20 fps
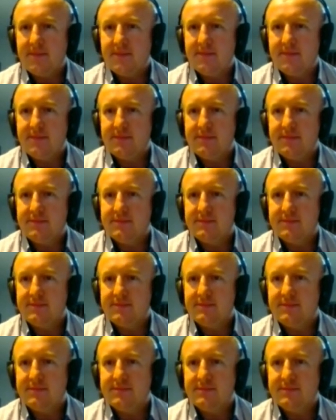
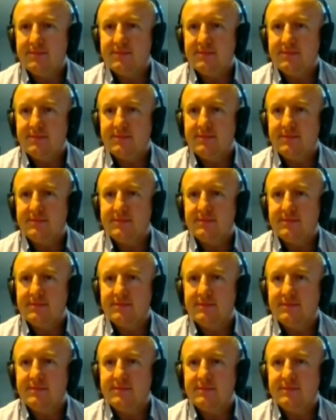
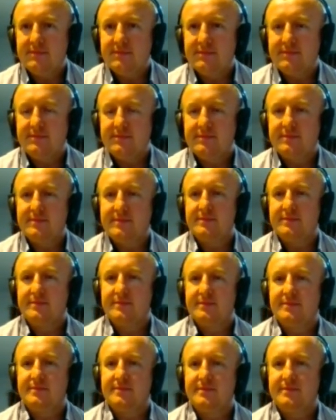
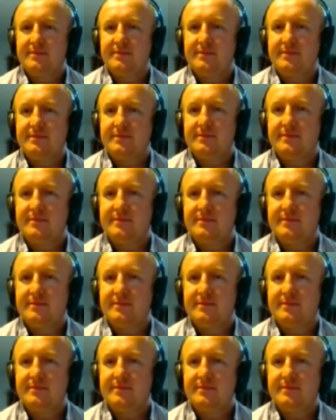This person isn't speaking.